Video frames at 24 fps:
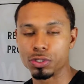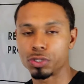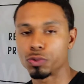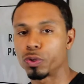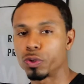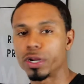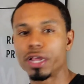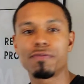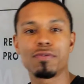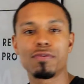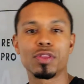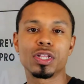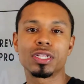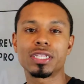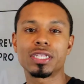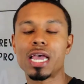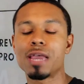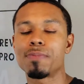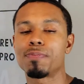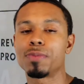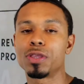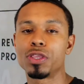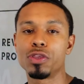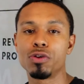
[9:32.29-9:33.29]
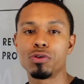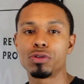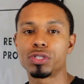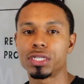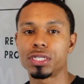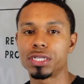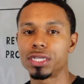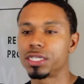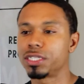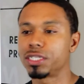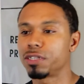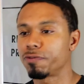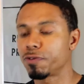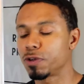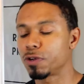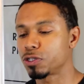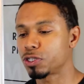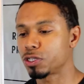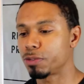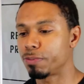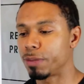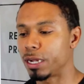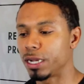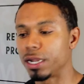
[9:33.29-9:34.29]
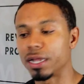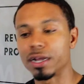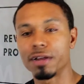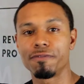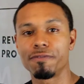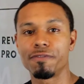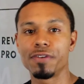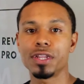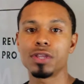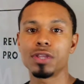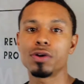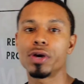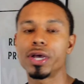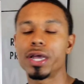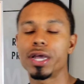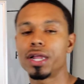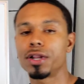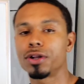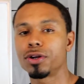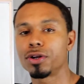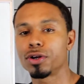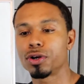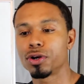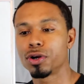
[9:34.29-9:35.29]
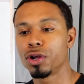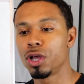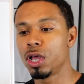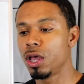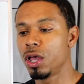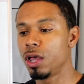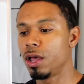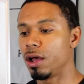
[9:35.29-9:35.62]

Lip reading: So whatever the type of use it is, if you're somebody like a video editor,